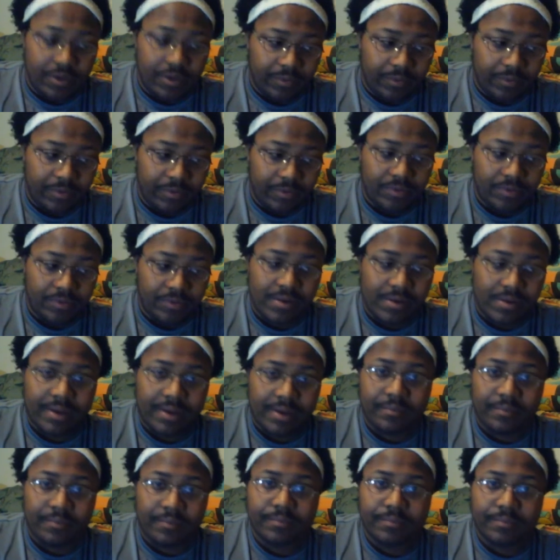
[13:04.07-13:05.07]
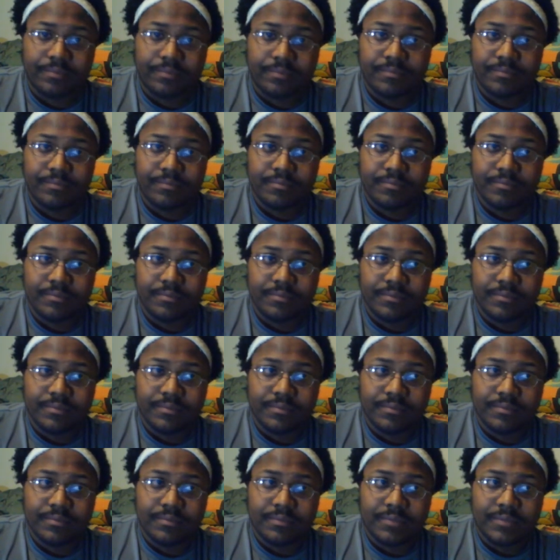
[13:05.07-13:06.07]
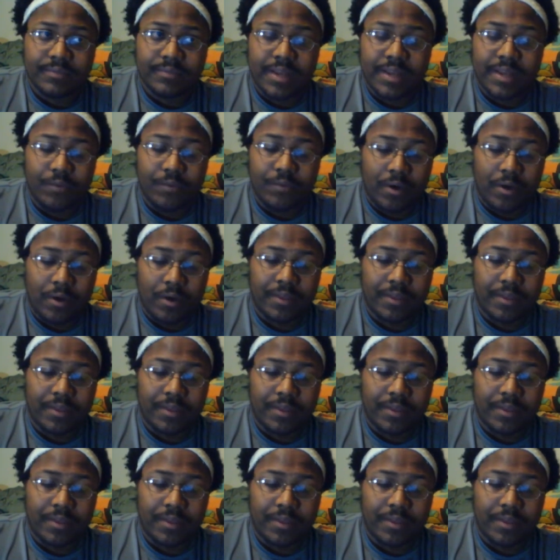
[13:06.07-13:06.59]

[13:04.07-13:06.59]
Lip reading: we're in the right. And while